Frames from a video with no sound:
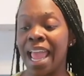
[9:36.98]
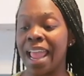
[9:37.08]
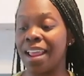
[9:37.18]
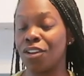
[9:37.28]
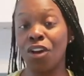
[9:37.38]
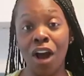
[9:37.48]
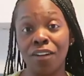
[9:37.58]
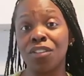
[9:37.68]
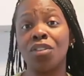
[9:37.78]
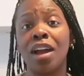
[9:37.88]
And
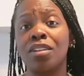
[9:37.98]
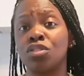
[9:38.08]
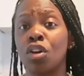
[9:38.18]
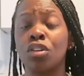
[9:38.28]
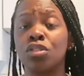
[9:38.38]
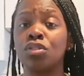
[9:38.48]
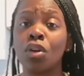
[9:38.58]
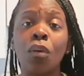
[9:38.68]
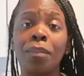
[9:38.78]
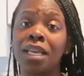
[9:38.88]
coffee grounds are
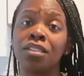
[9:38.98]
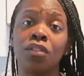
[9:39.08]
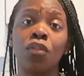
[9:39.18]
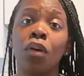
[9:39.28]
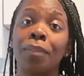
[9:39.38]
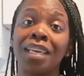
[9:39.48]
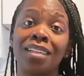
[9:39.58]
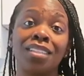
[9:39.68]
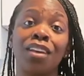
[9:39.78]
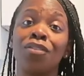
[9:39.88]
so amazing for it,
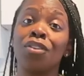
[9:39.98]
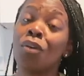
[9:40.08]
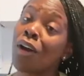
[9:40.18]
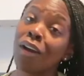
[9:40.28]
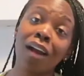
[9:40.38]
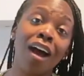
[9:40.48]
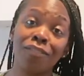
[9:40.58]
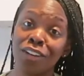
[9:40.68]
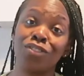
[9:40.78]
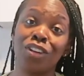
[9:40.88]
because if you are a
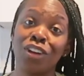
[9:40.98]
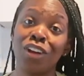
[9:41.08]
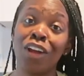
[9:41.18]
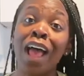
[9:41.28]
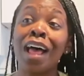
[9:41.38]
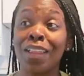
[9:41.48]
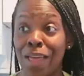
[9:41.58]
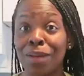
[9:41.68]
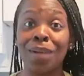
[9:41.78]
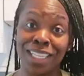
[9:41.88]
coffee drinker
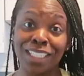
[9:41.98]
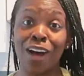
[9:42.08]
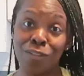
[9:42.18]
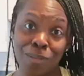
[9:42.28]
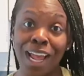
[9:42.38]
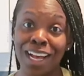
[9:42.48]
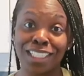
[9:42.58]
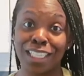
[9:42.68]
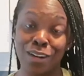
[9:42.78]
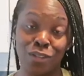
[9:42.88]
like myself and my
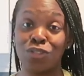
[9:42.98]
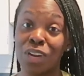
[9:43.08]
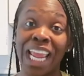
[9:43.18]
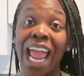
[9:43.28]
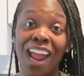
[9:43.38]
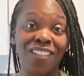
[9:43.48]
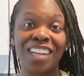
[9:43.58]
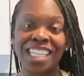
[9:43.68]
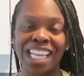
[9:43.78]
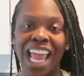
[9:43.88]
husband who drink it
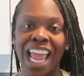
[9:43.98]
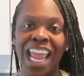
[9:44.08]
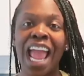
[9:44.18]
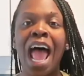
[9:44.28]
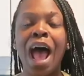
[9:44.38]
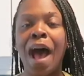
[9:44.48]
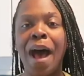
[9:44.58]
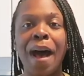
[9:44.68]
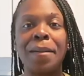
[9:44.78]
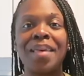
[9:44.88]
every day,
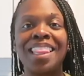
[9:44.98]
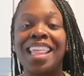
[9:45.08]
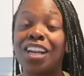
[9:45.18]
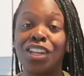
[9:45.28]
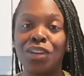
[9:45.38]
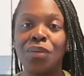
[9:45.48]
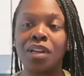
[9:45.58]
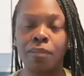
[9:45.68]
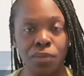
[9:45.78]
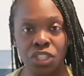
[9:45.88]
then you
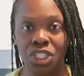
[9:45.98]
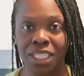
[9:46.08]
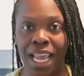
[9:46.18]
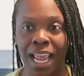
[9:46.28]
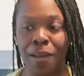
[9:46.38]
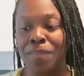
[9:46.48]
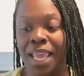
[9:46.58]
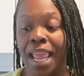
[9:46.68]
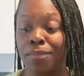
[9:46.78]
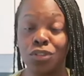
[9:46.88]
will appreciate
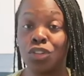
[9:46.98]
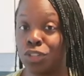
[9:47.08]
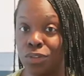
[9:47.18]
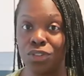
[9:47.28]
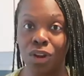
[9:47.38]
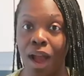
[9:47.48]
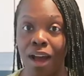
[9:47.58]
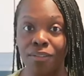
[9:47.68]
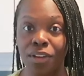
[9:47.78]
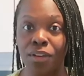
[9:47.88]
being able to use your
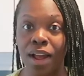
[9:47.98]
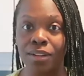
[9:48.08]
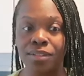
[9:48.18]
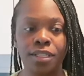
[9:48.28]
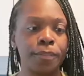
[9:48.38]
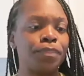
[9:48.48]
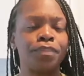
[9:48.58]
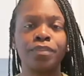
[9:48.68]
coffee grounds